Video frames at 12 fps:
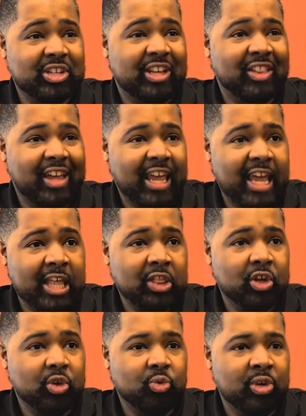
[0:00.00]
are saying like, hey,
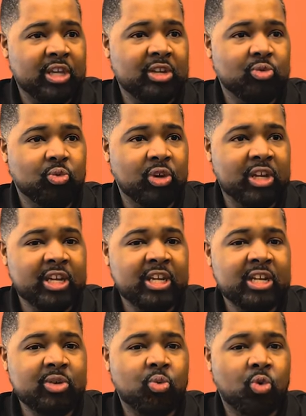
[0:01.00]
look, we
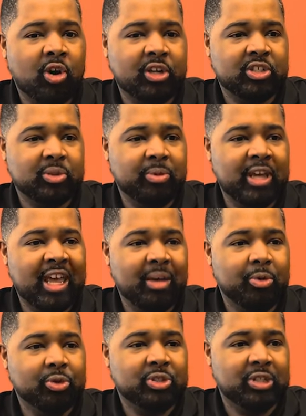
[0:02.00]
we want to be
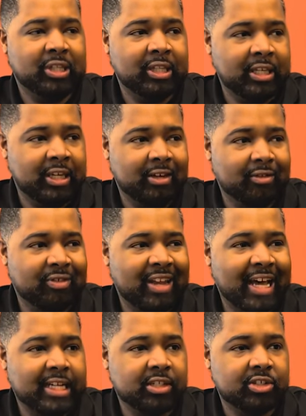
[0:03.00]
able to live,
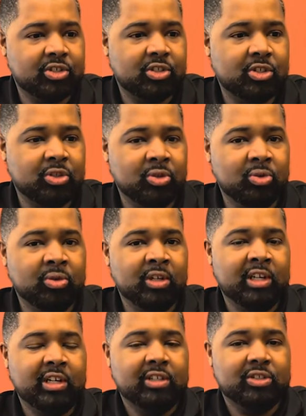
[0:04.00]
not just to
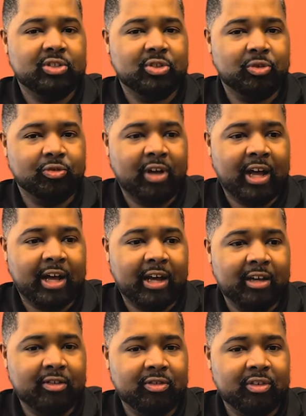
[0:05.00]

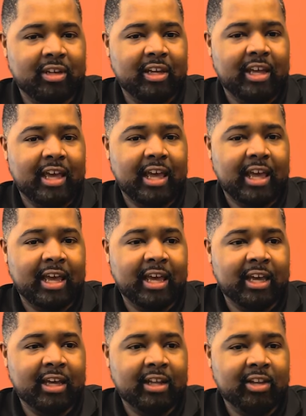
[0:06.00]
survive. Mm-hmm.
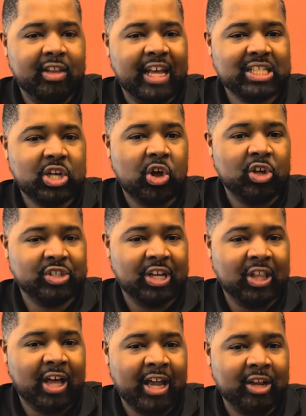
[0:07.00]
And that's causing
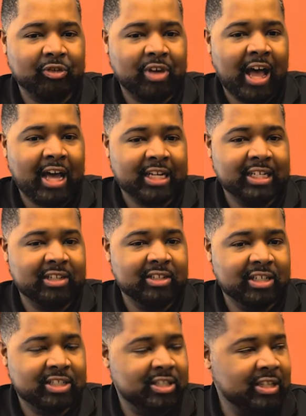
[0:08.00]
a lot of cognitive
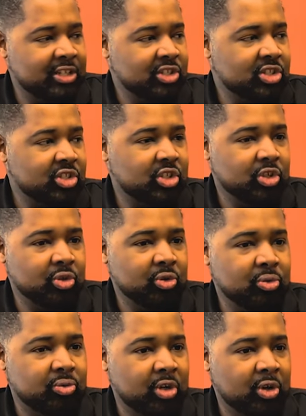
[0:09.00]
dissonance
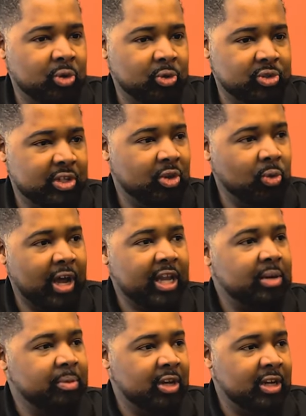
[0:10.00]
to those in the white
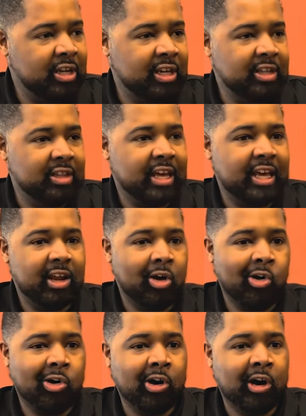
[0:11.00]
community that
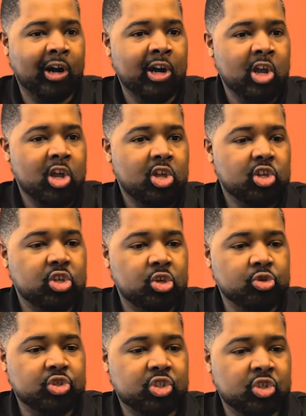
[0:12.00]
are
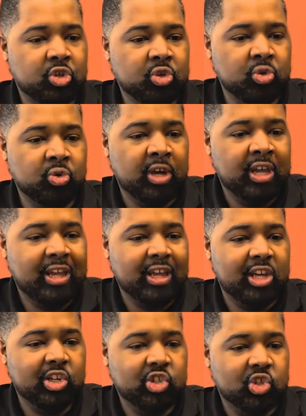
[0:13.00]
used to
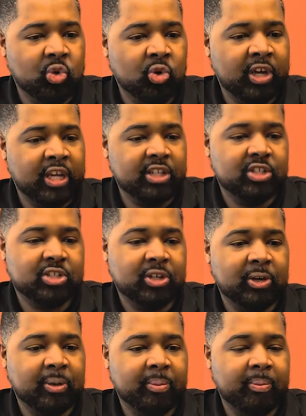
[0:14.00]
enjoying
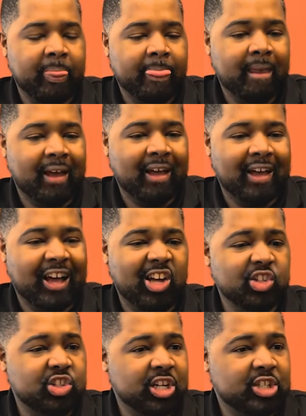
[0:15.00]
some Uh,
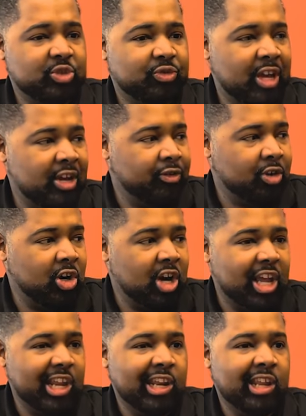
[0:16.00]
unjust favor
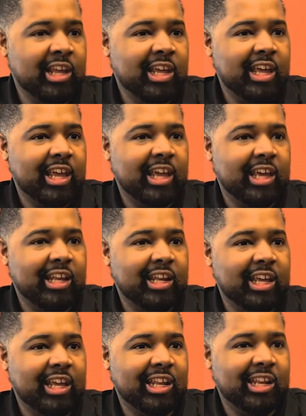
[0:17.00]
and and
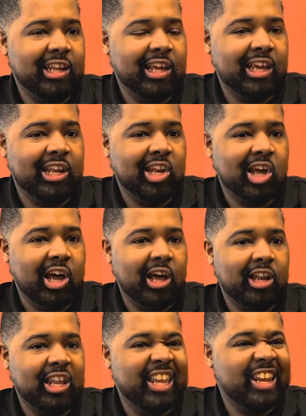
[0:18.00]
and and,
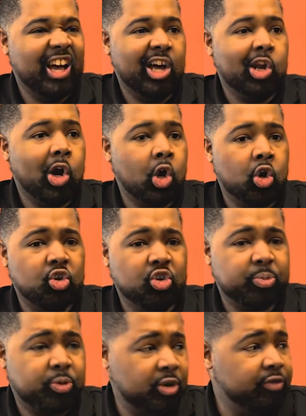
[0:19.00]
un, and
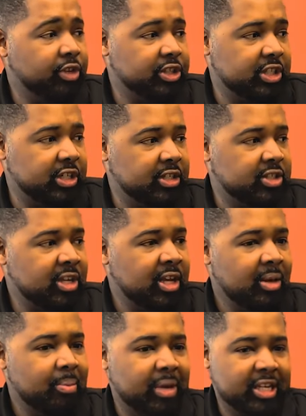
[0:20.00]
unearned privileges
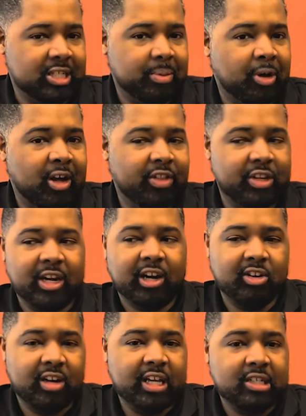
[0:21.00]
based upon the
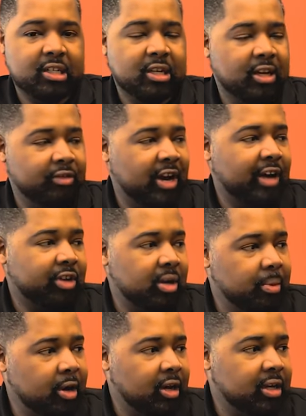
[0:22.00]
degradation of African
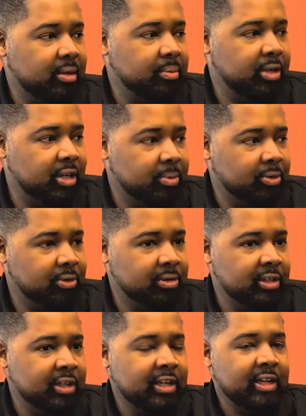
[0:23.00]
American people.
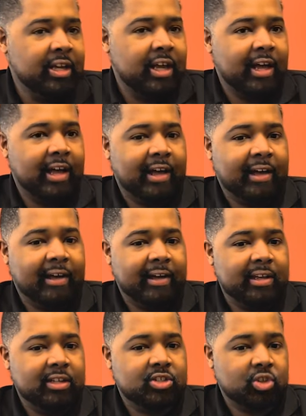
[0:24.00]

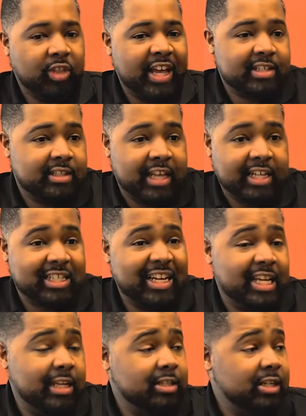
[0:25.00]
Uh, so that's that's going
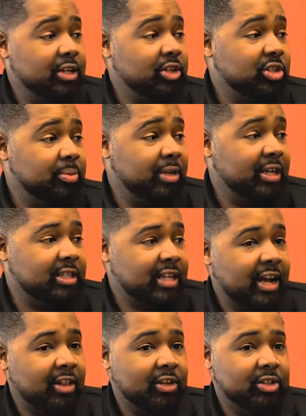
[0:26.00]
to continue to be a
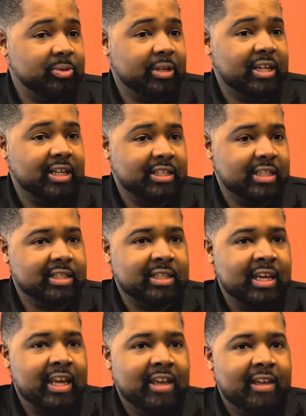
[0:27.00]
challenge because it's